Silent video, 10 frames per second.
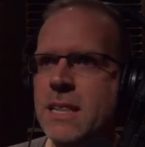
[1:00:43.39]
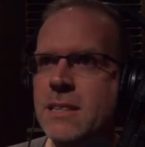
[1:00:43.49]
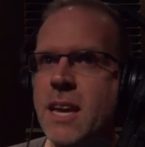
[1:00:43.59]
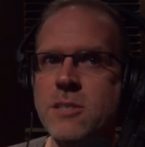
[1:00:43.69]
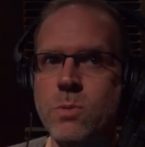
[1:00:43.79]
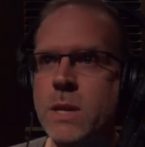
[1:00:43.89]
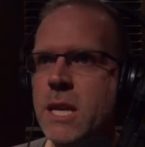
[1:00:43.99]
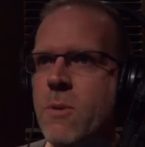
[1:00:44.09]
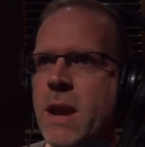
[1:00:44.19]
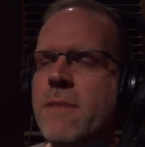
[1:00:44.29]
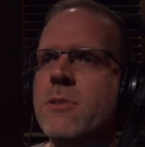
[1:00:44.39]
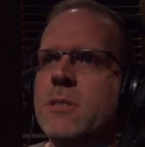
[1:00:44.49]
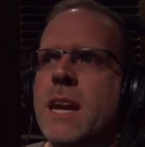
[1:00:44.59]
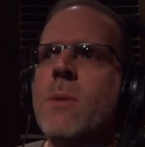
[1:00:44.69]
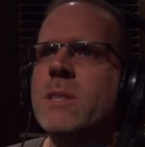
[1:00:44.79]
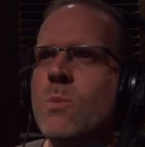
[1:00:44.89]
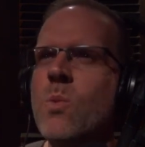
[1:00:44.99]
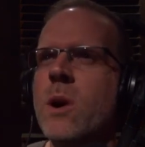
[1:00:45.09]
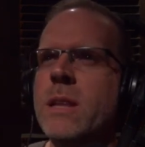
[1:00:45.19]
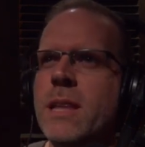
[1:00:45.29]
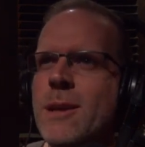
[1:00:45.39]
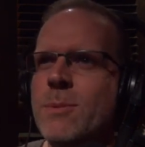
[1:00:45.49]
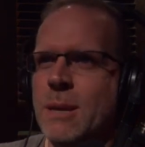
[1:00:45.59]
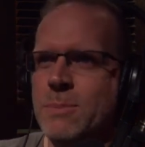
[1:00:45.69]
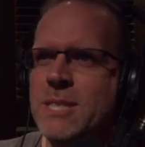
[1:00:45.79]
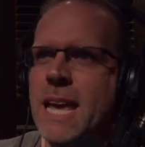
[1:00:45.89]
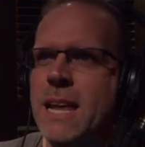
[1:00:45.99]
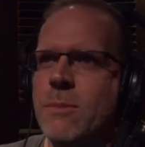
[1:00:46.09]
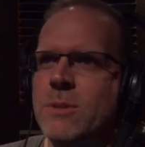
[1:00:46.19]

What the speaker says: like yeah. this guy's really going after us. And I wasn't worried that he was upset.